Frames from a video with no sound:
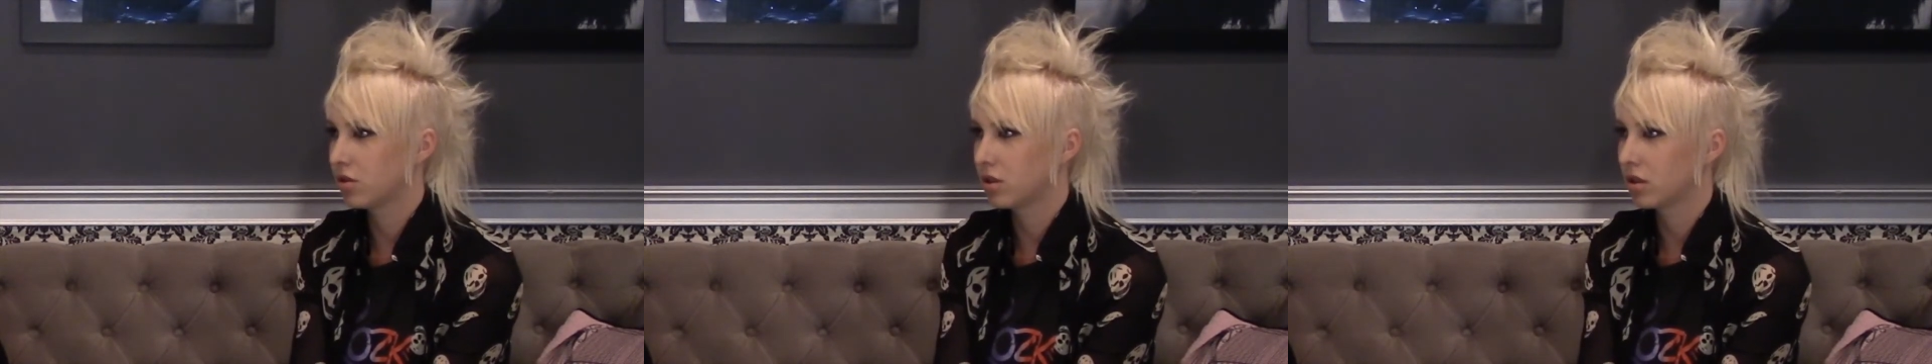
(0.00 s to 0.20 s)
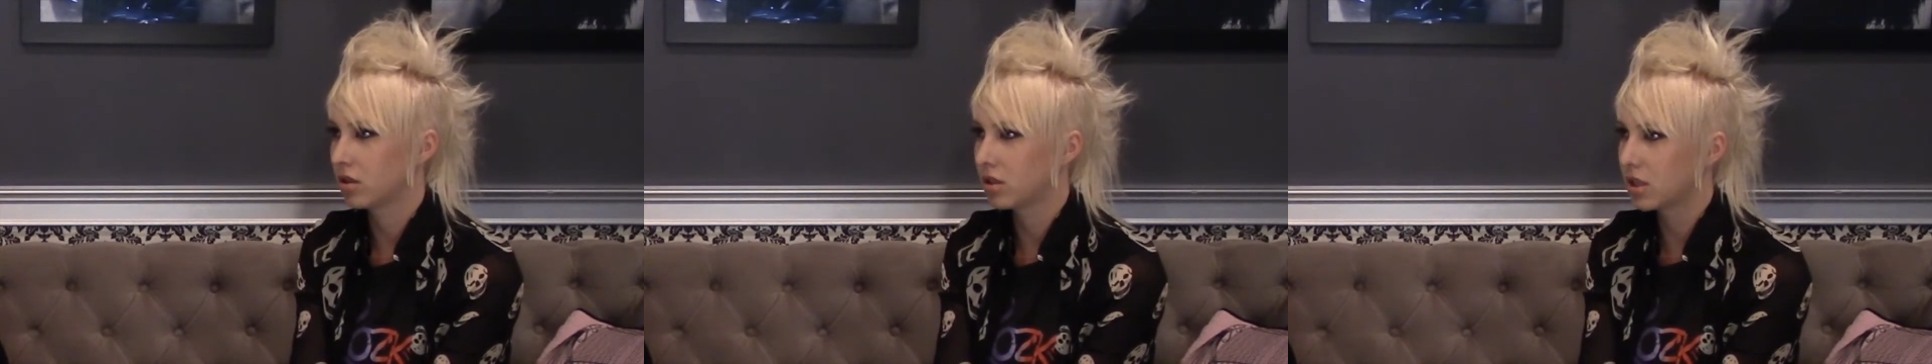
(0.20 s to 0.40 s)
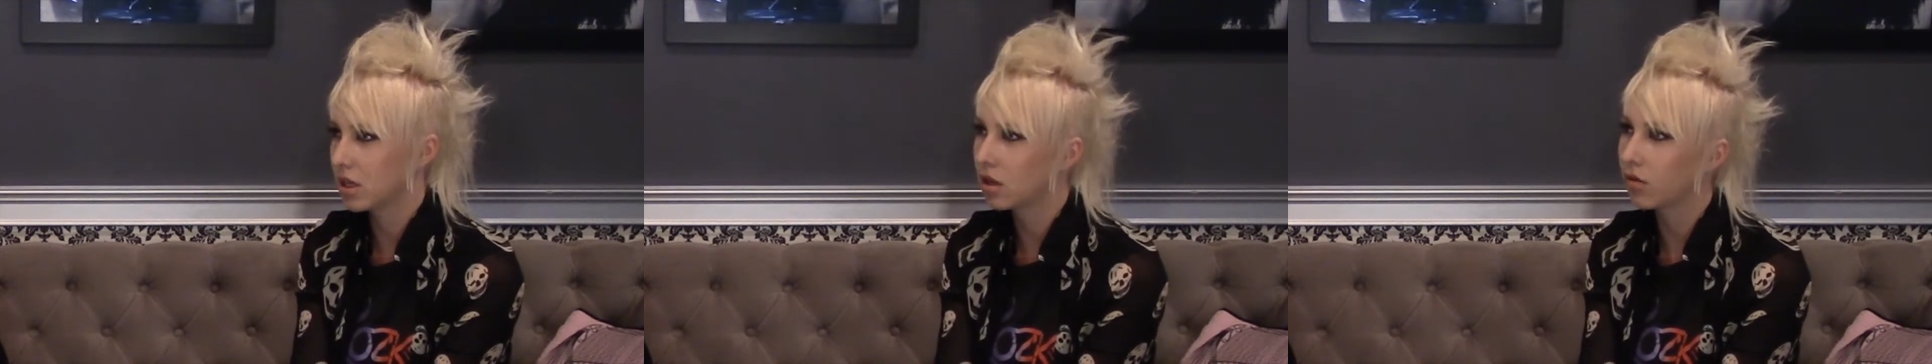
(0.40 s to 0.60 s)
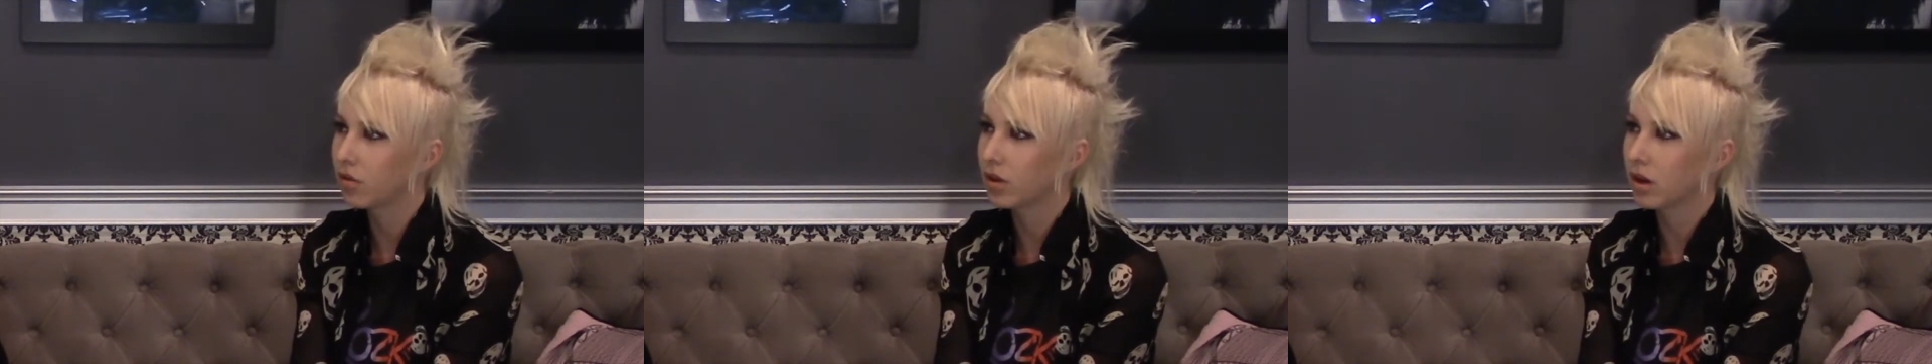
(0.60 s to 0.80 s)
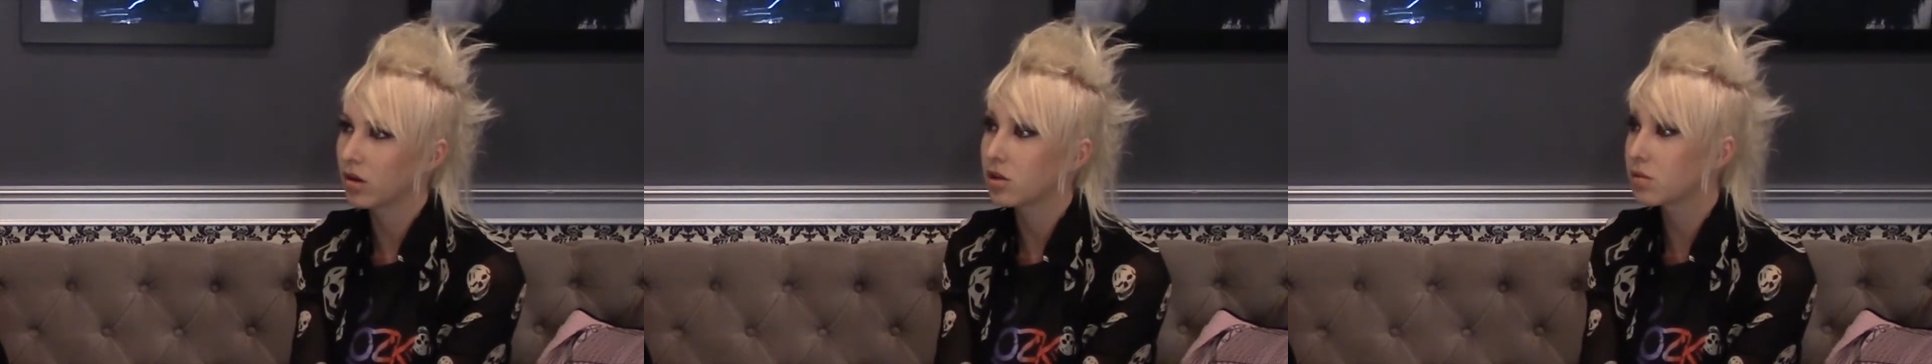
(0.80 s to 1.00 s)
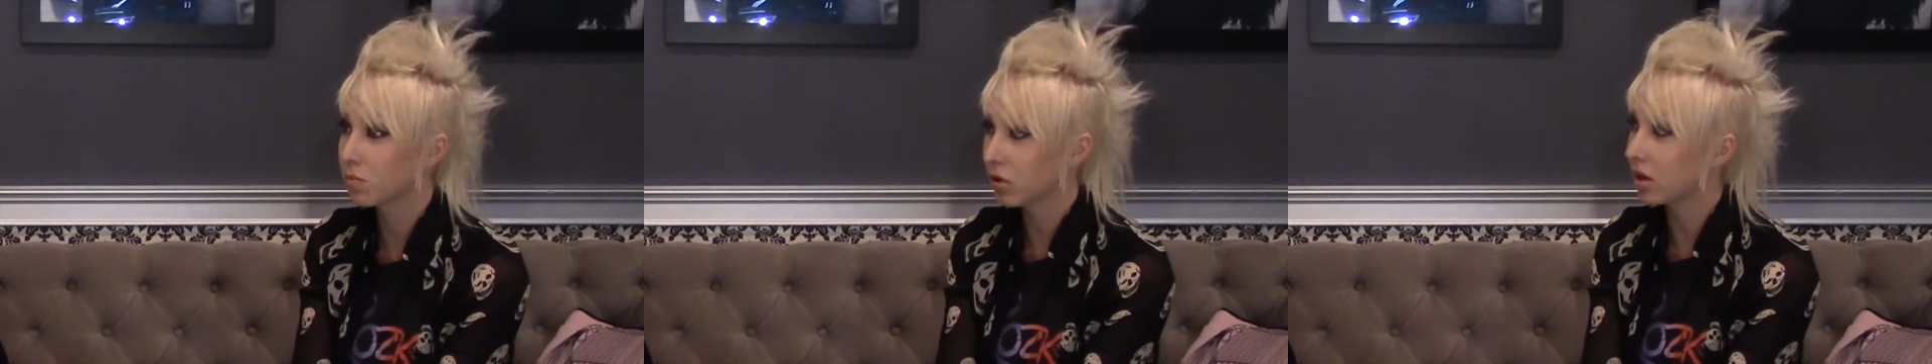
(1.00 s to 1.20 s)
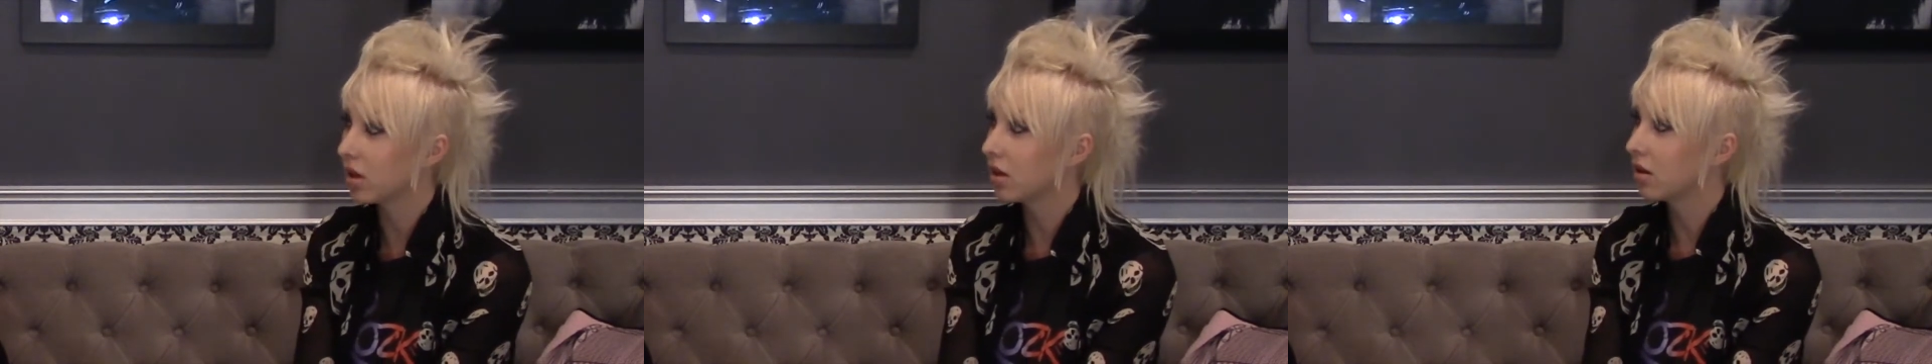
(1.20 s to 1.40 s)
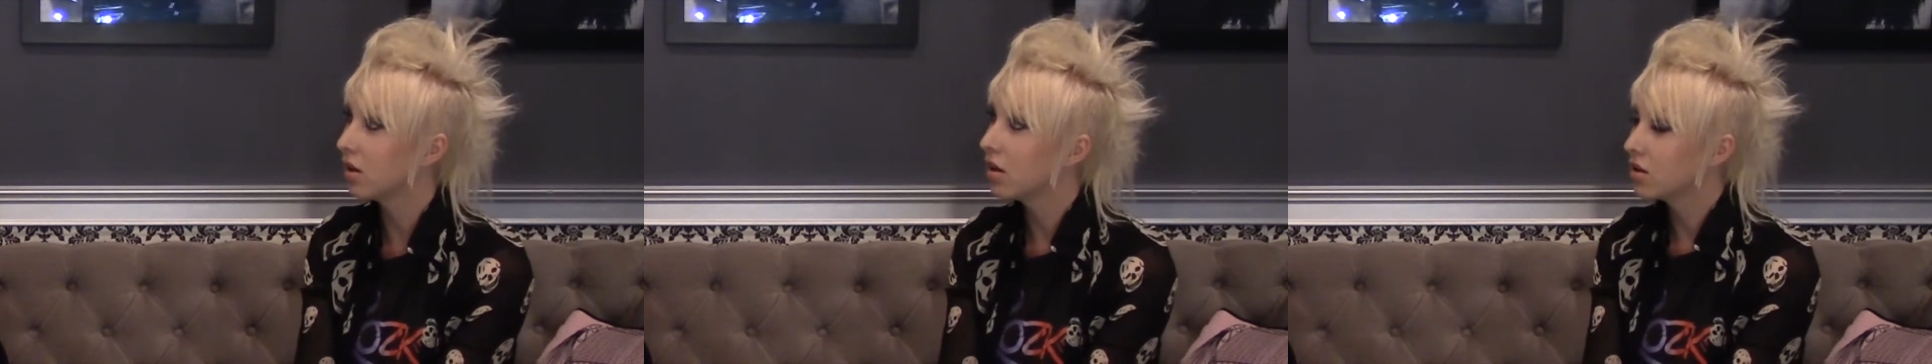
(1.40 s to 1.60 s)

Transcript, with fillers: and the scene over there is pretty